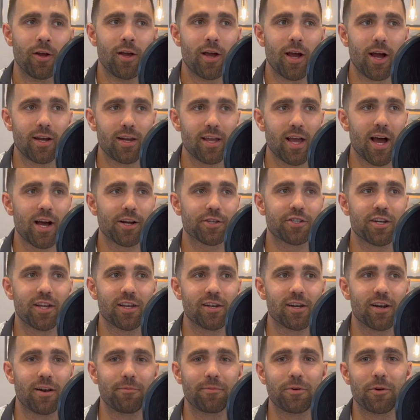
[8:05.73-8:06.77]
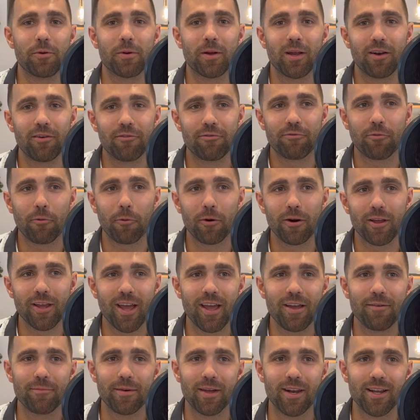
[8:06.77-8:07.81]
And he actually ended up doing it in
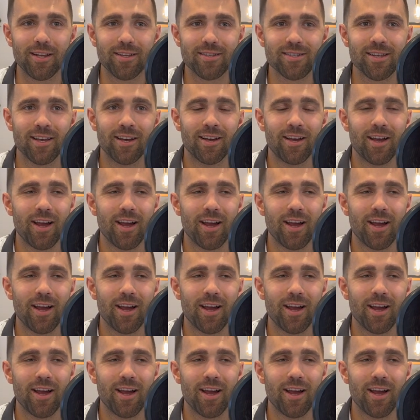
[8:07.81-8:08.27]
48 minutes.